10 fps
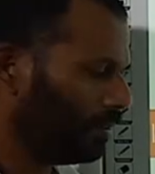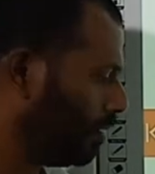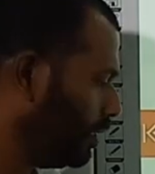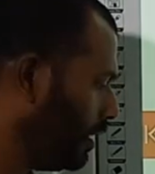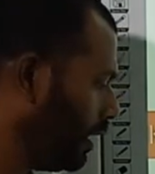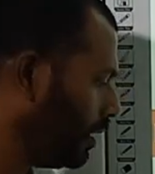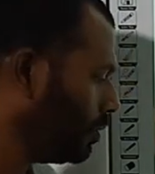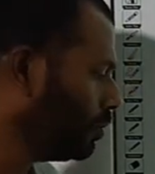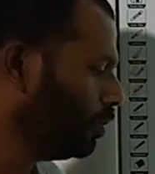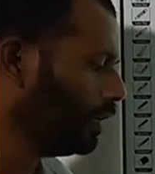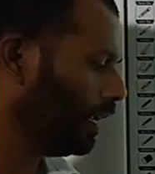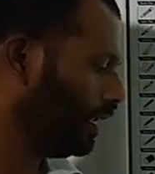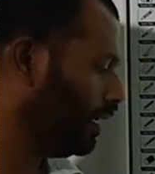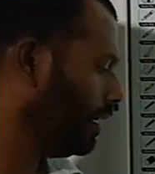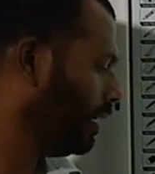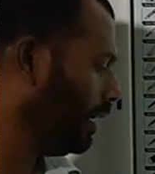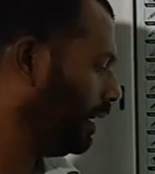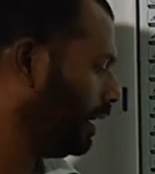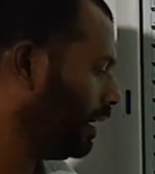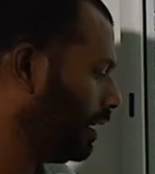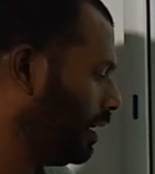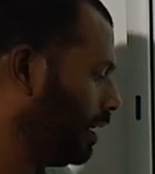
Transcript: not the Google. Here